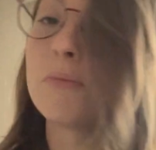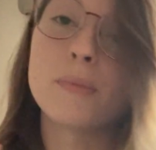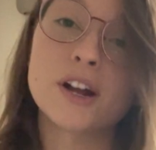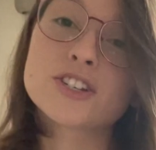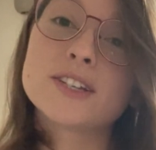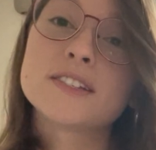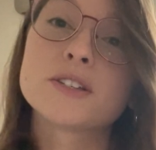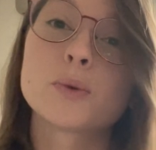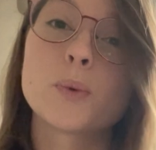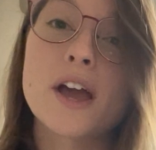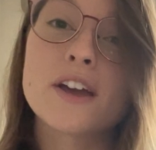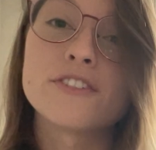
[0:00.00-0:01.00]
much easier
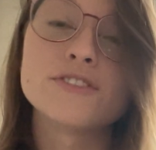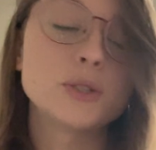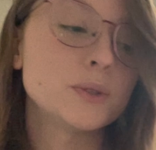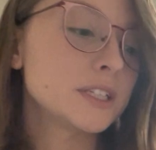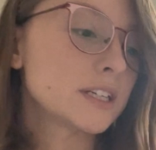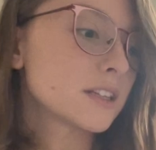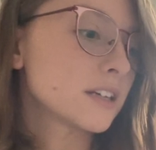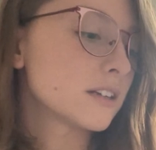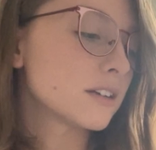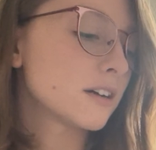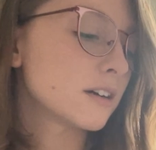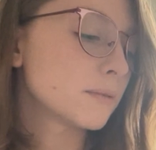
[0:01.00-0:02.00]
way of doing it
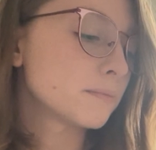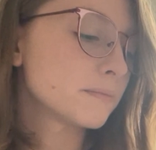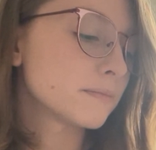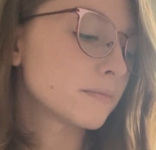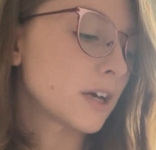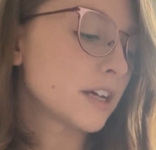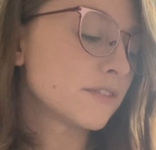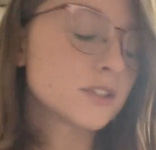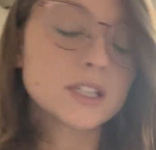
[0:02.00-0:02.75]
than I've